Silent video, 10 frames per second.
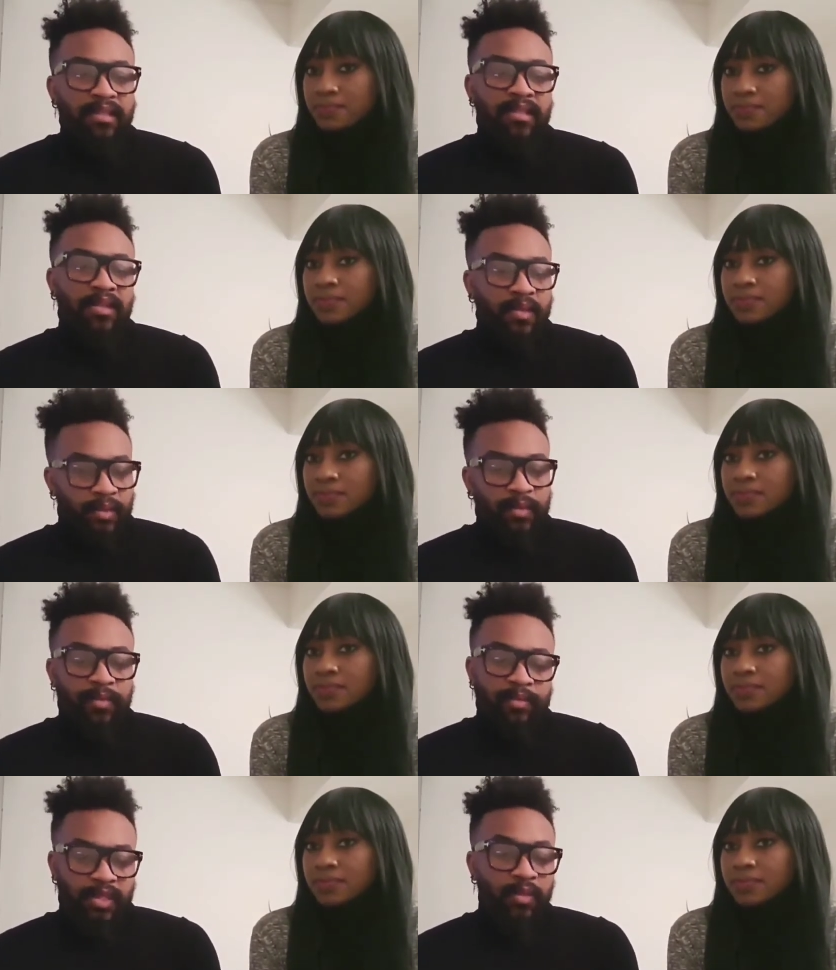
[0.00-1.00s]
Speaker 1: still
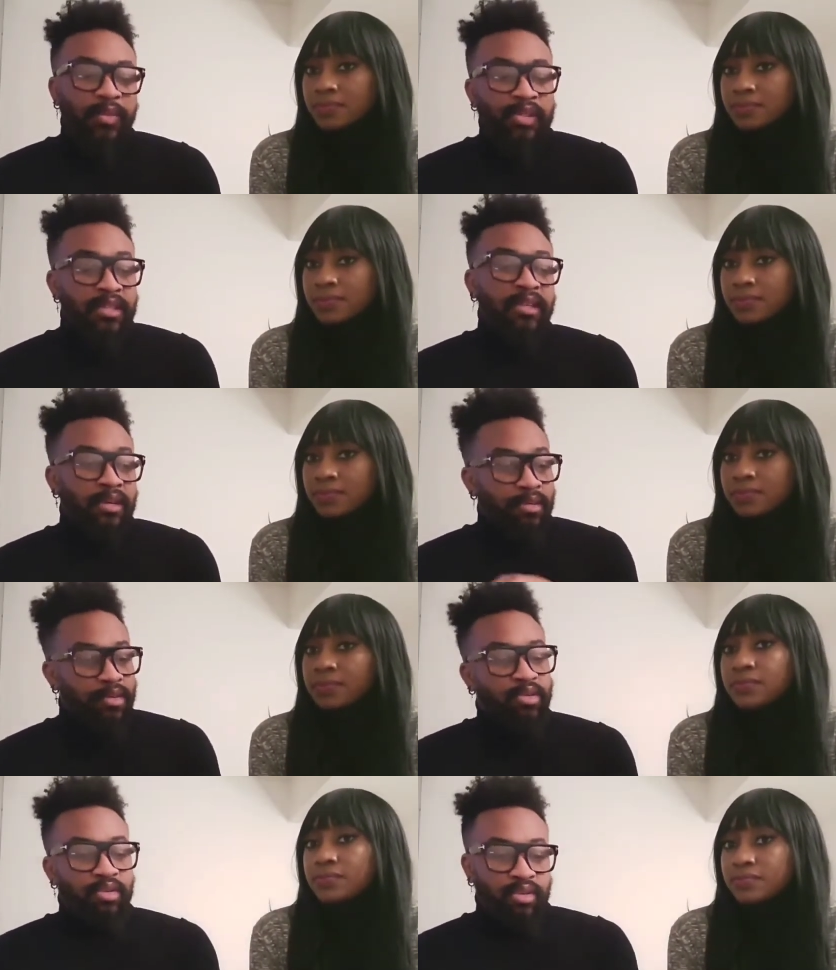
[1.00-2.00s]
still boils down
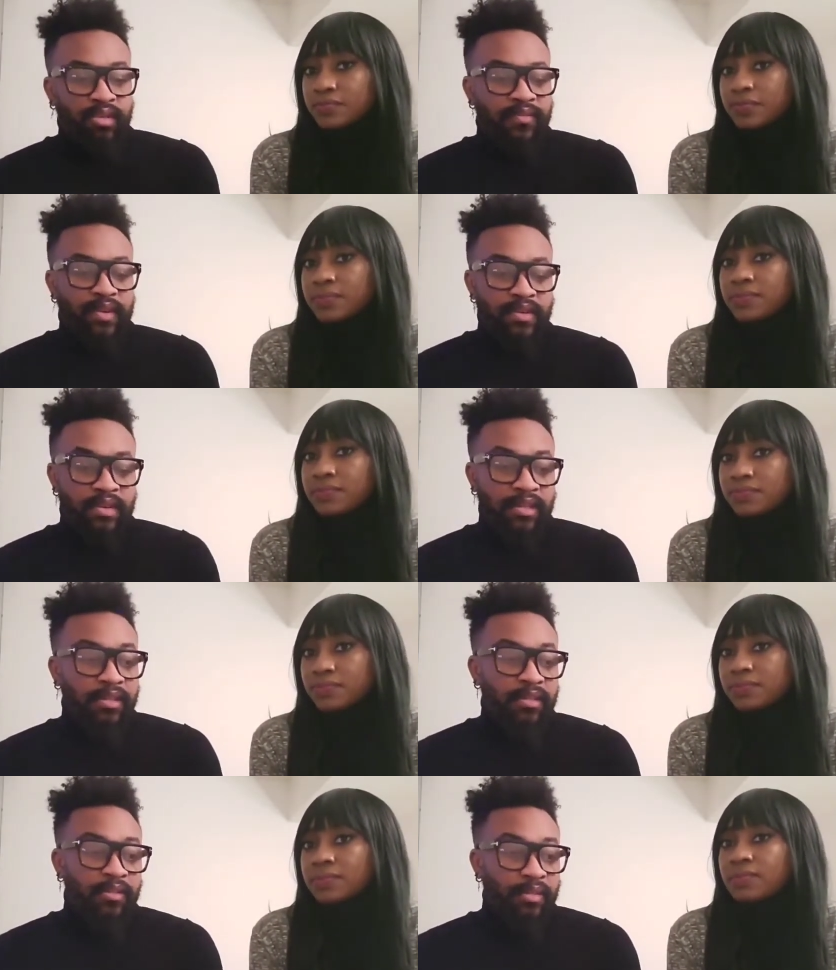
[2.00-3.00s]
to the
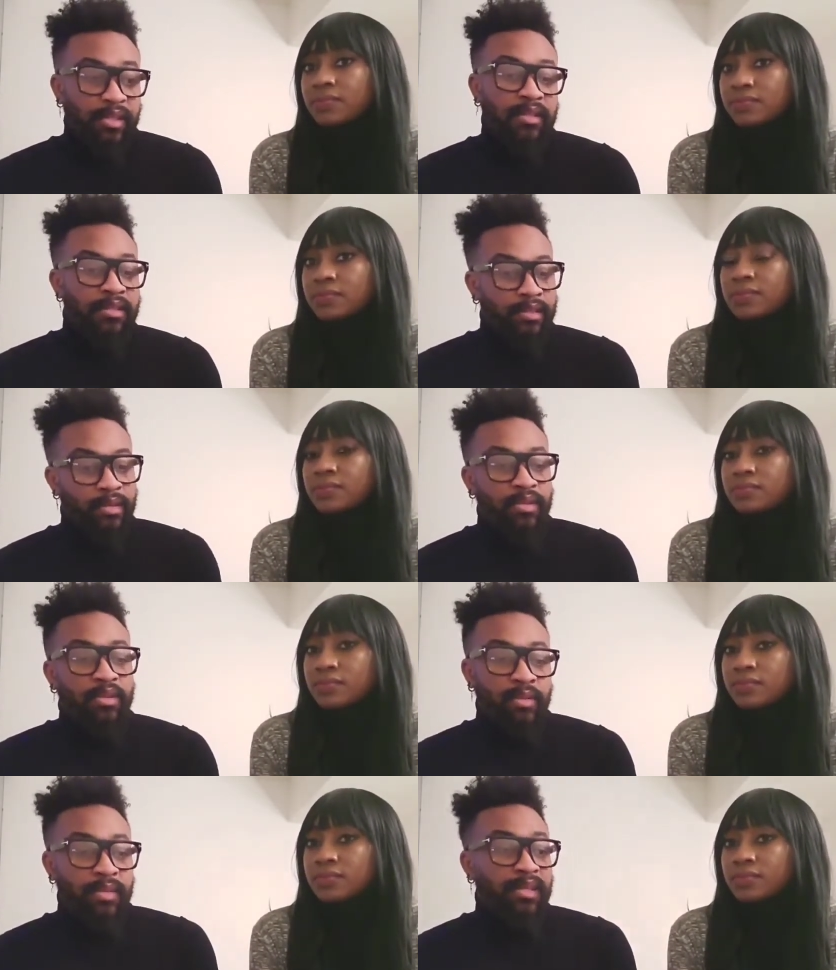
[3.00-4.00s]
foundation which is good
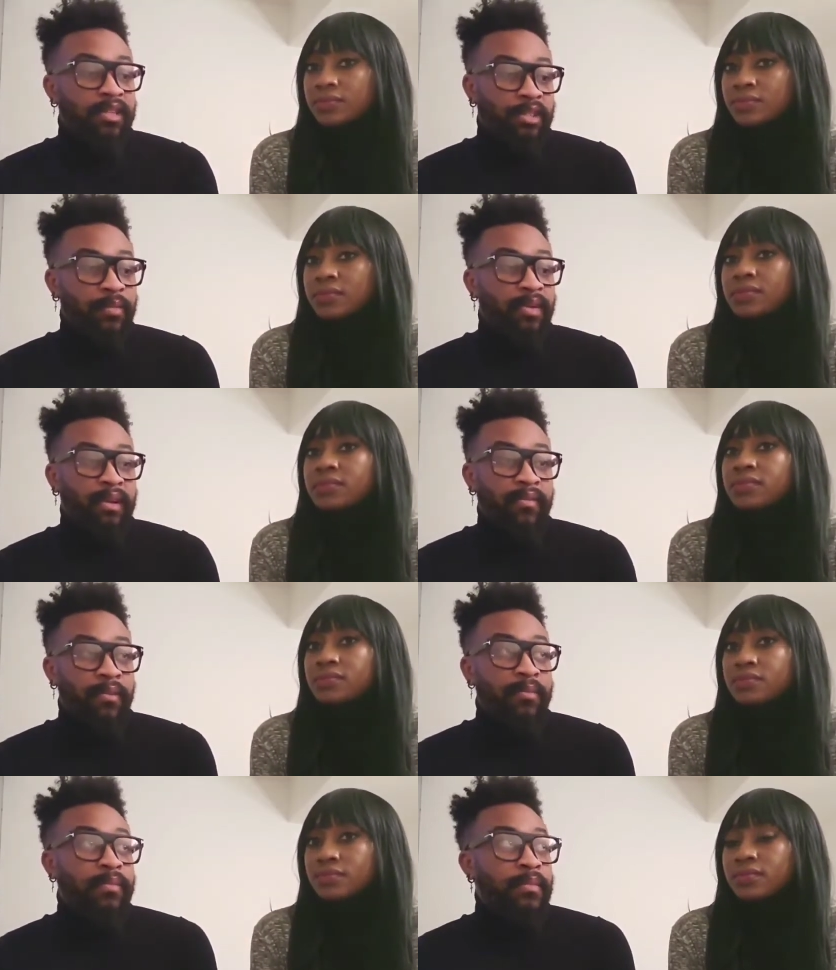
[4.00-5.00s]
communication
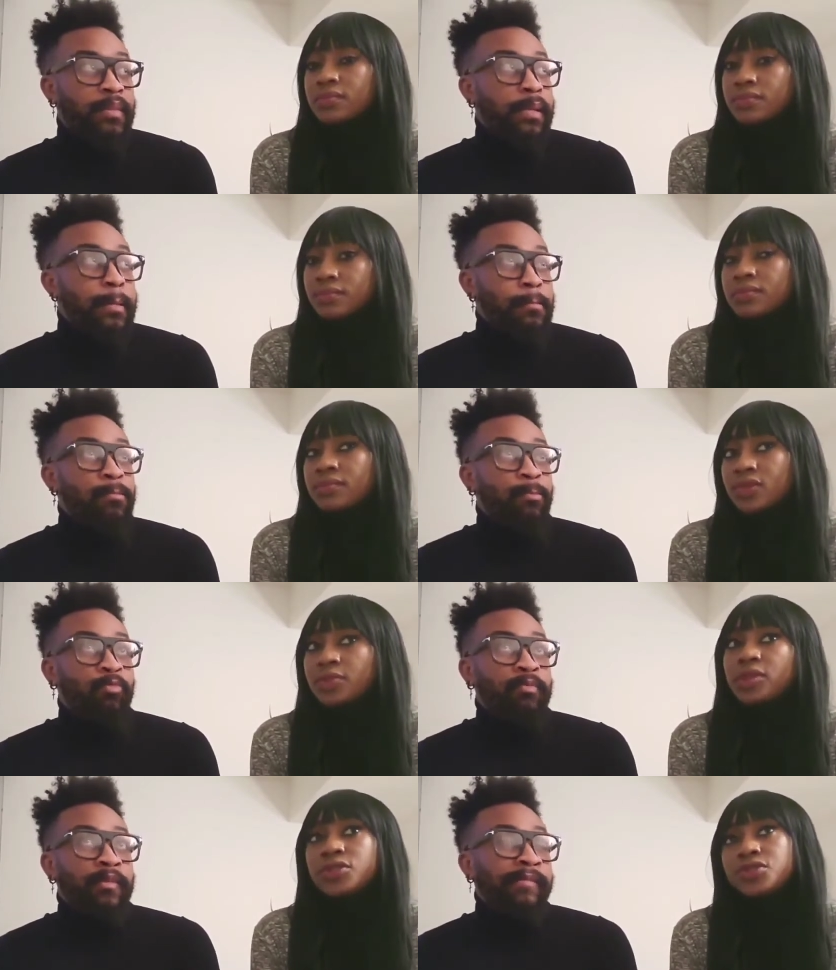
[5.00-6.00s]
platform
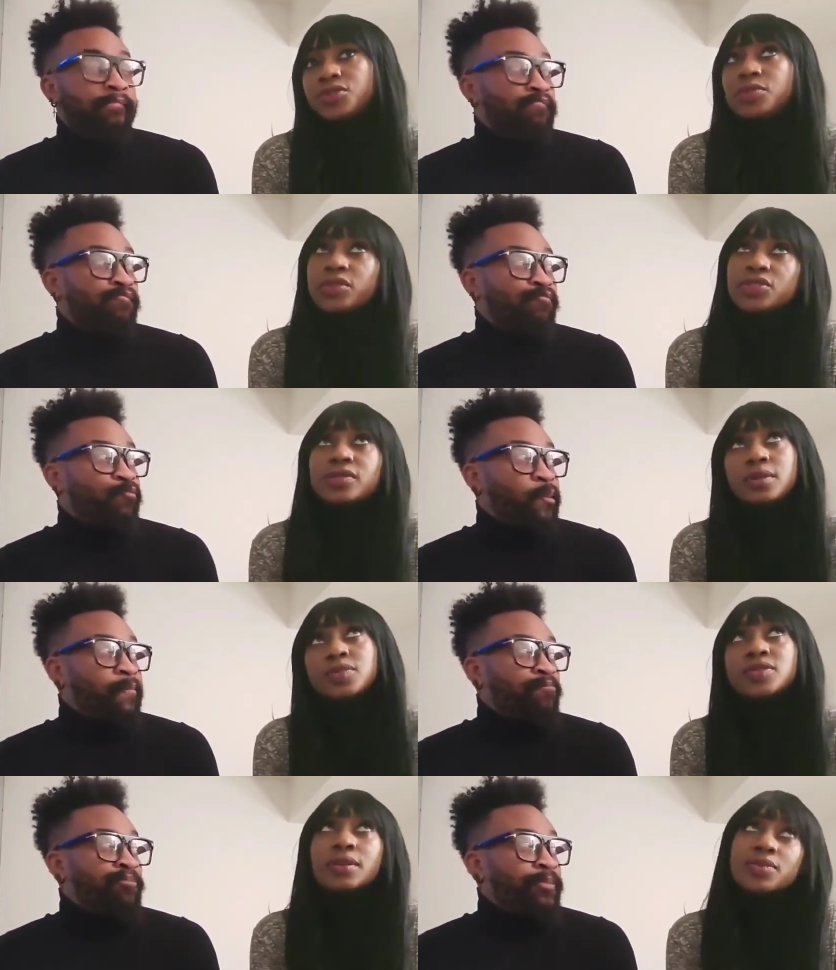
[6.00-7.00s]
Speaker 2: communication communication
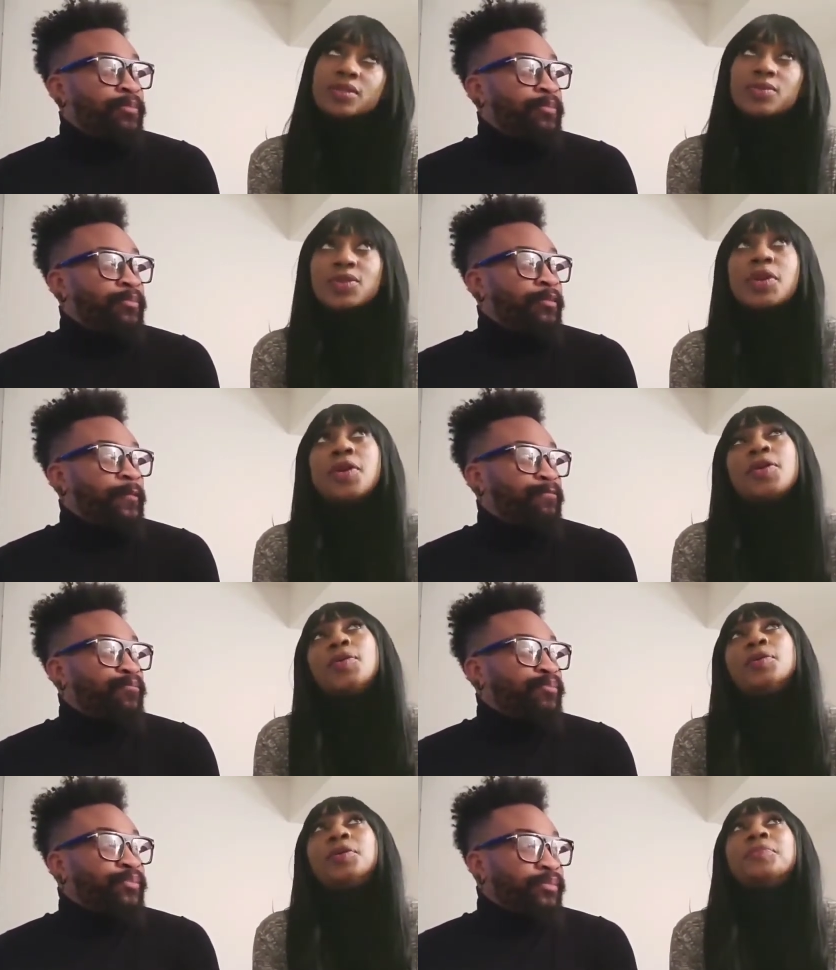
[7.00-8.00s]
chemistry chemistry, chemistry.
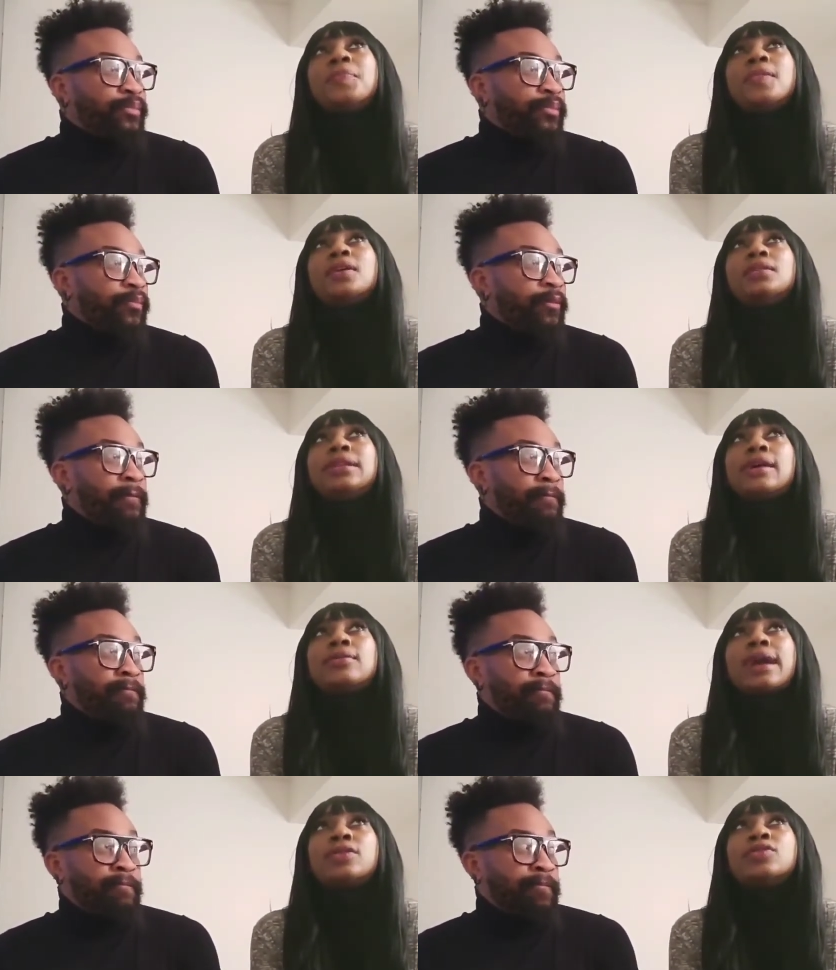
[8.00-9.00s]
okay
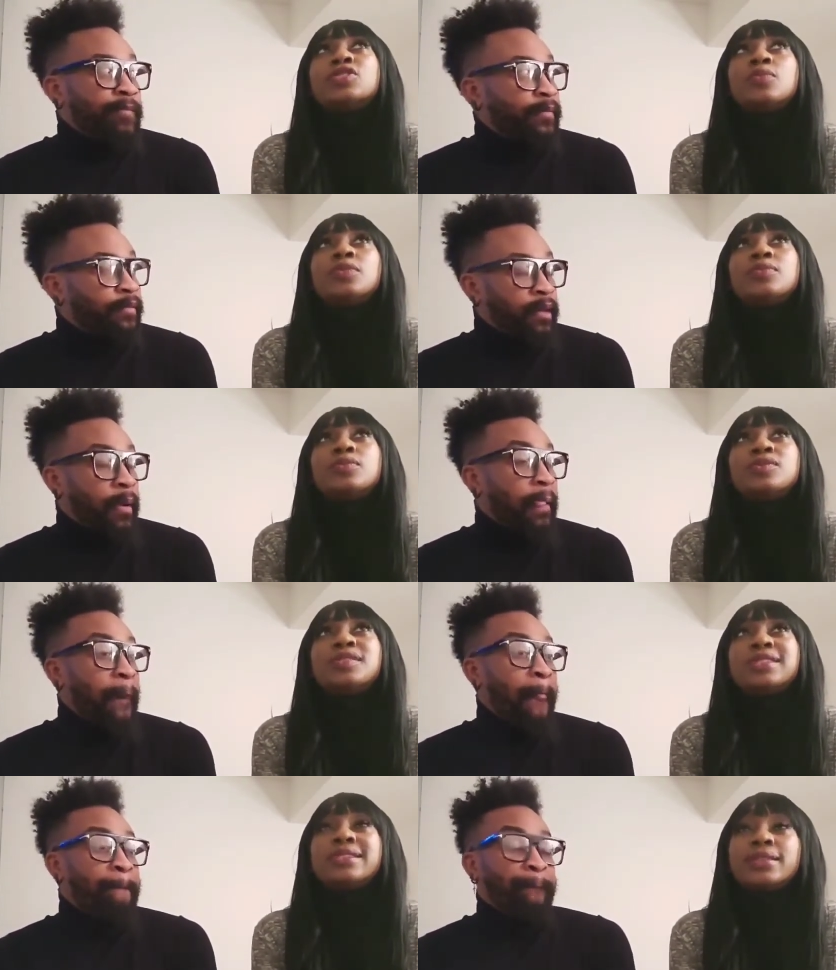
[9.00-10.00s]
now i know some people
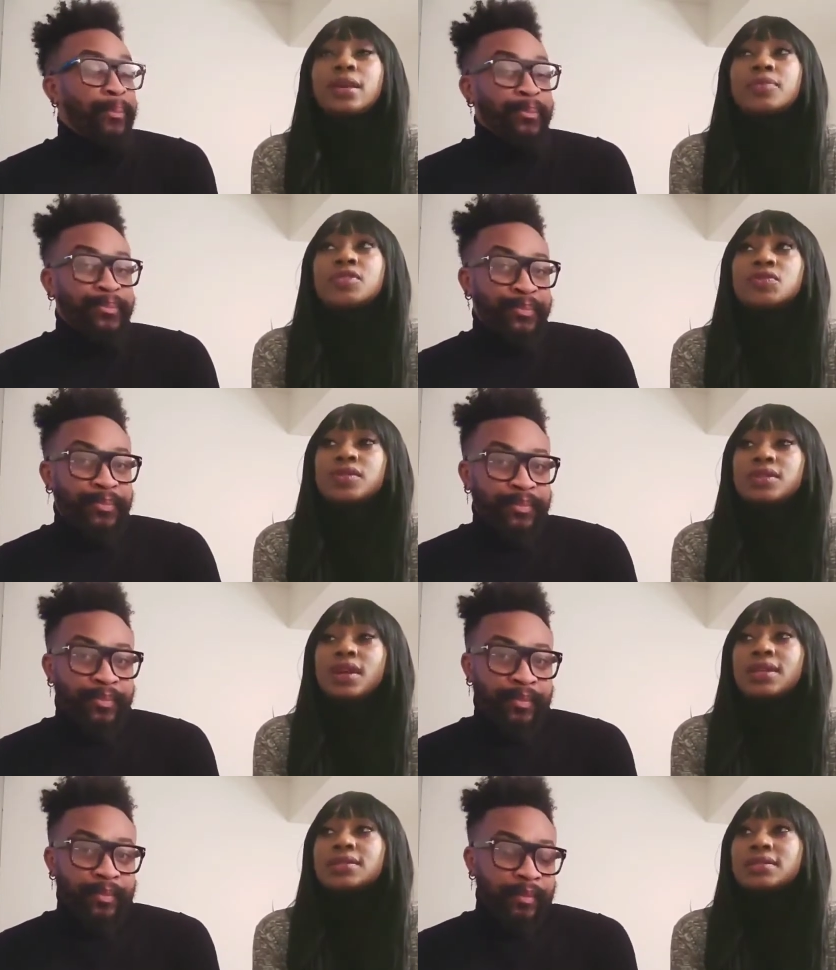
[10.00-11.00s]
see chemistry
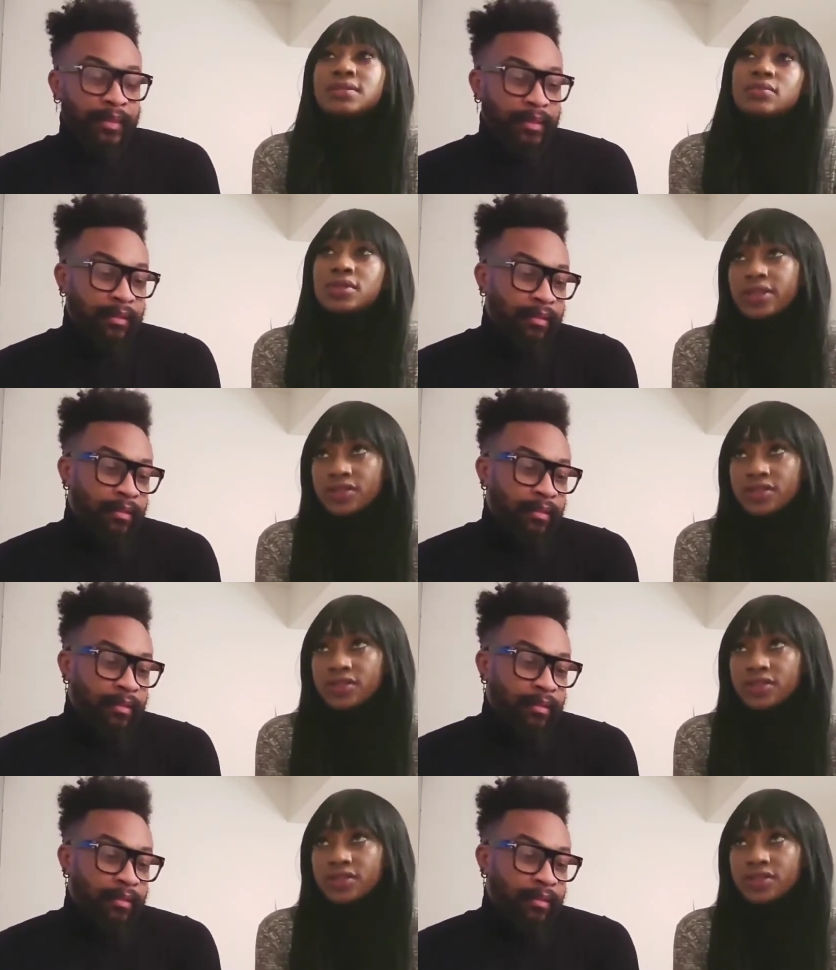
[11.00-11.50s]
as just like i